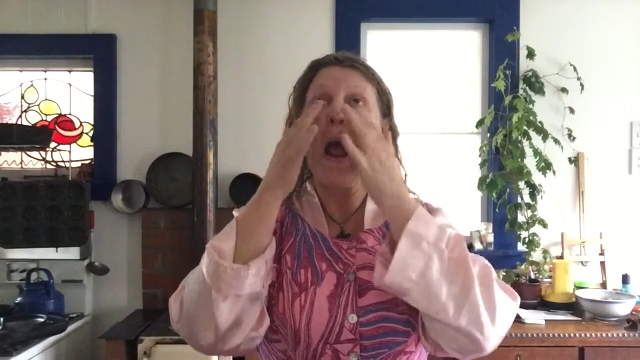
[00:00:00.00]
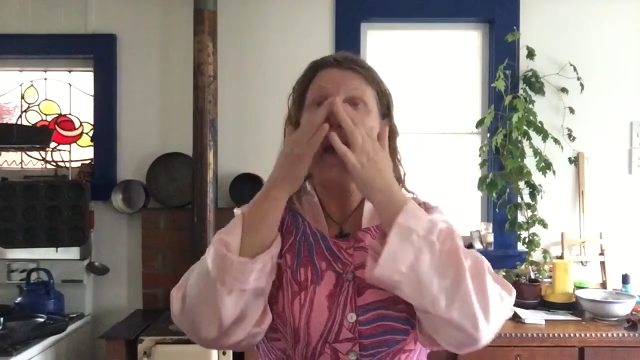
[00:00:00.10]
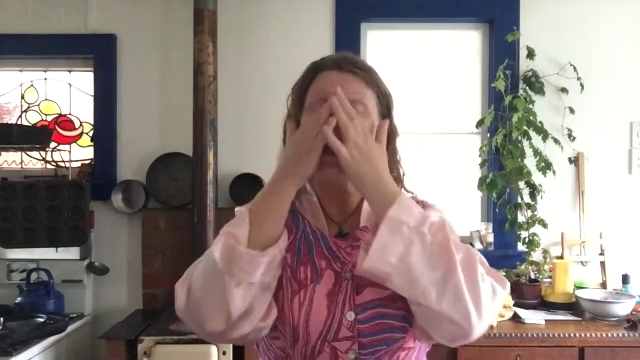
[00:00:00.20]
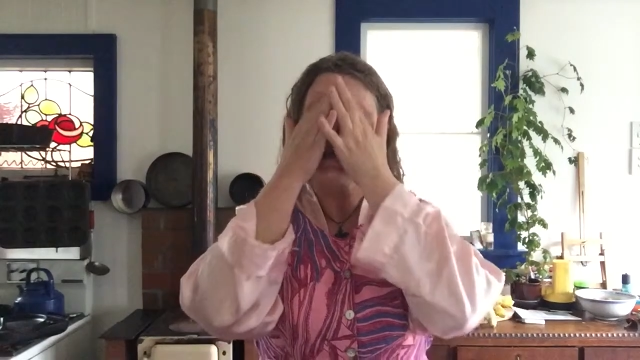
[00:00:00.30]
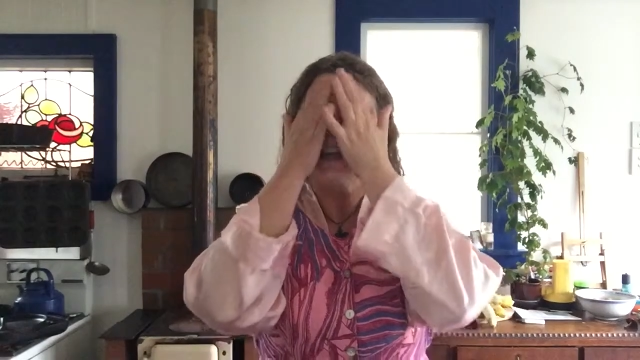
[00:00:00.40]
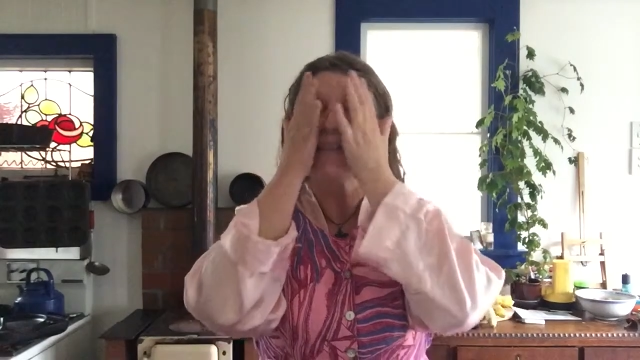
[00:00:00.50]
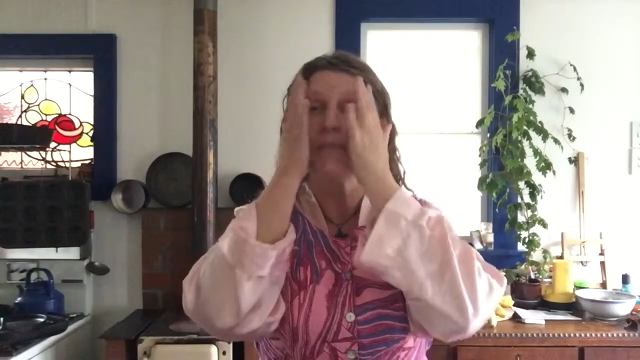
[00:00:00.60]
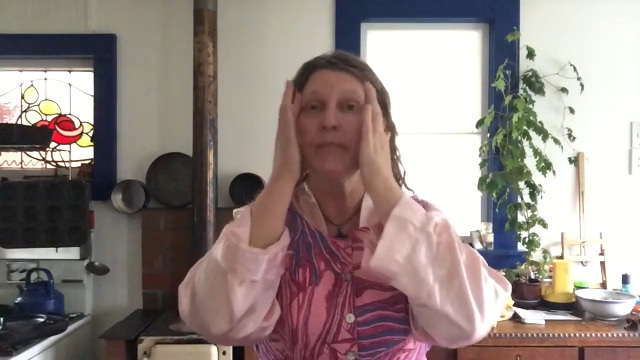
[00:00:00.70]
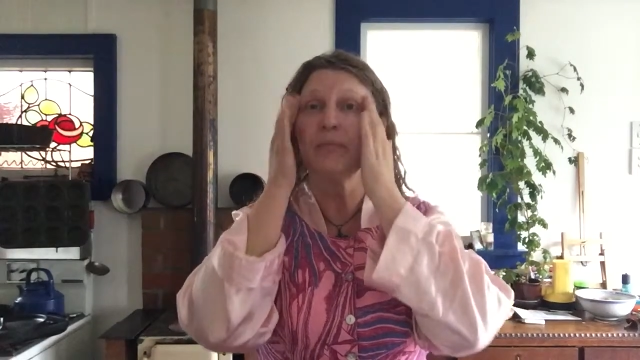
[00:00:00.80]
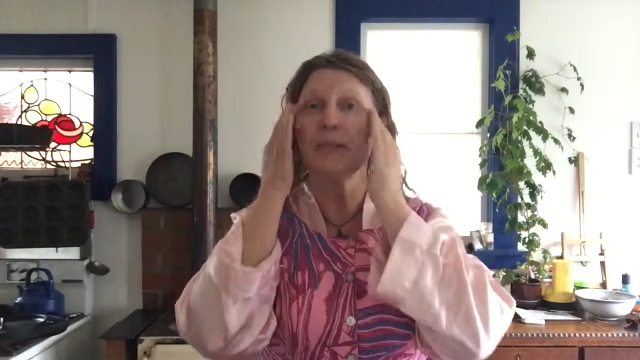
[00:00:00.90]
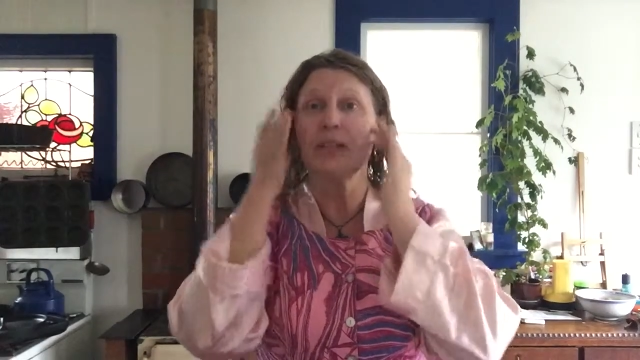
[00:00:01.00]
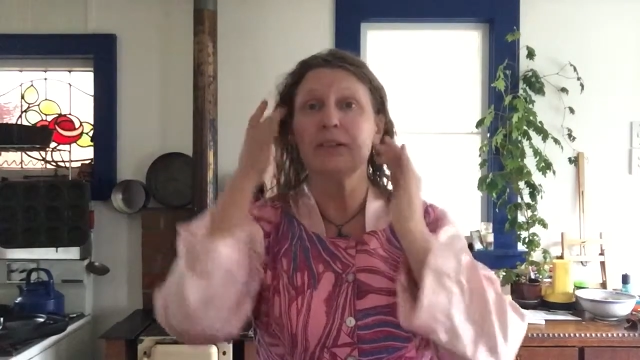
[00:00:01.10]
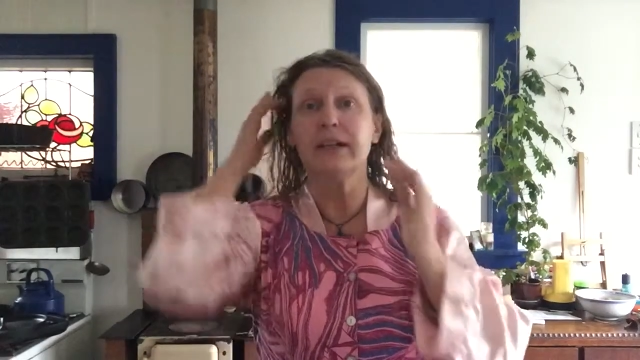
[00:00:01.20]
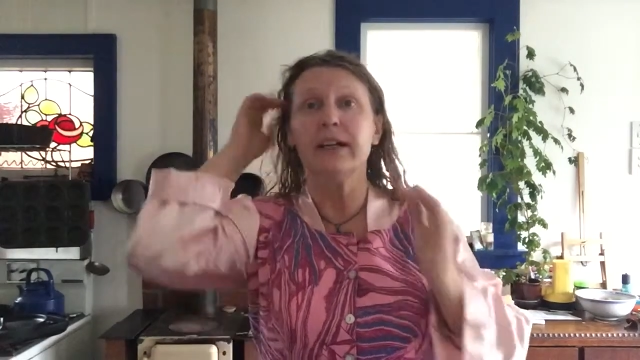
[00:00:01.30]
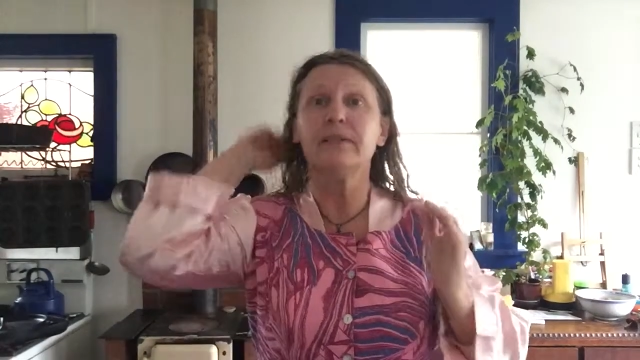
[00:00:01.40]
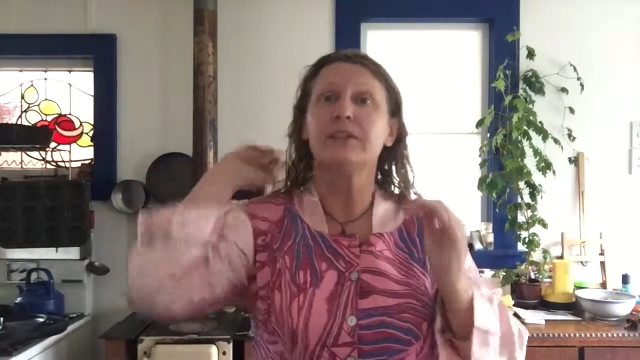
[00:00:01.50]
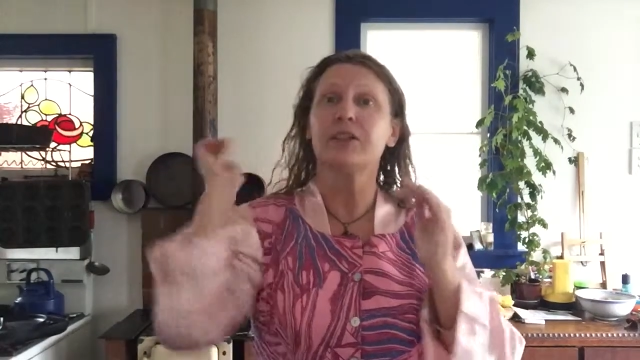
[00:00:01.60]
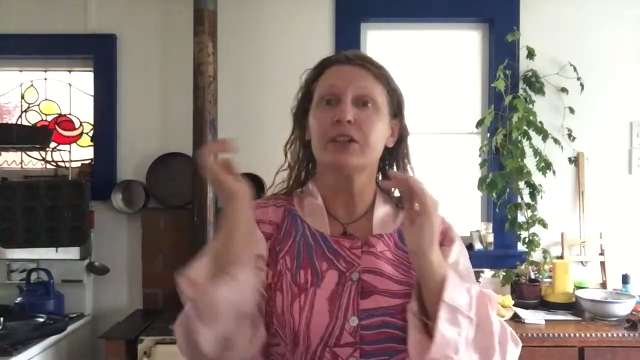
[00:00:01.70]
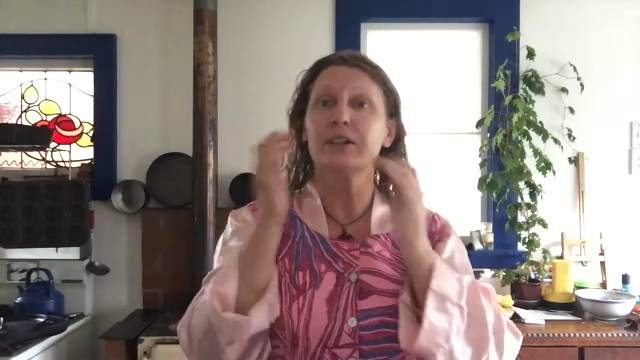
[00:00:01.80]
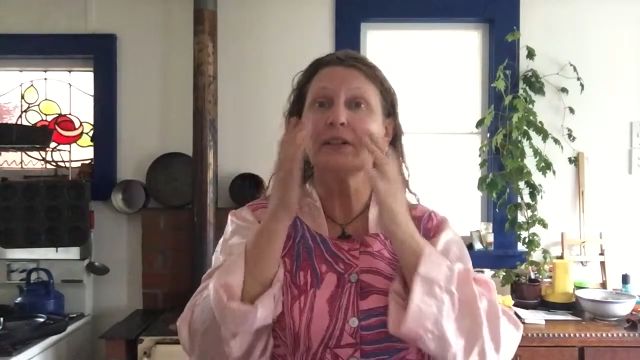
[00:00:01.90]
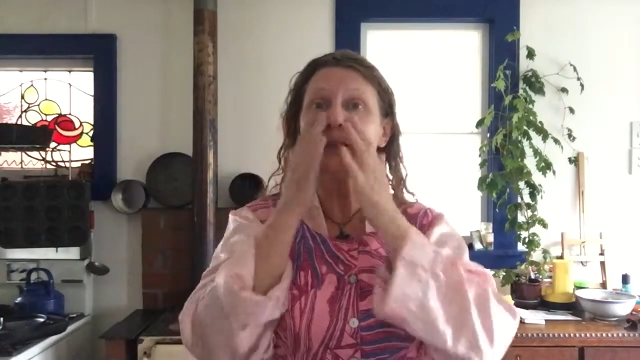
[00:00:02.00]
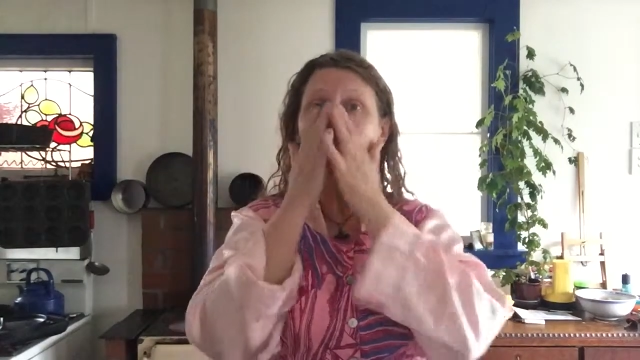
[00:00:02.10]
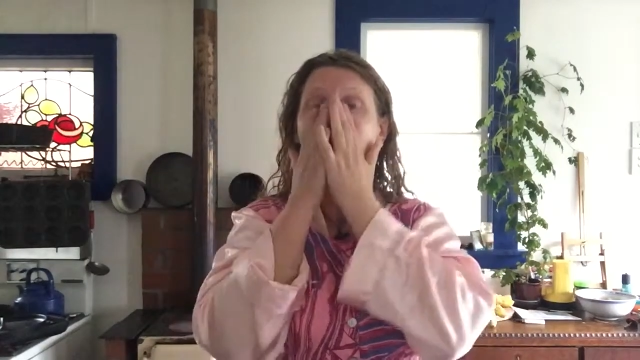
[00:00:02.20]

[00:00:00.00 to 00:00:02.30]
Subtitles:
we have mental health issues,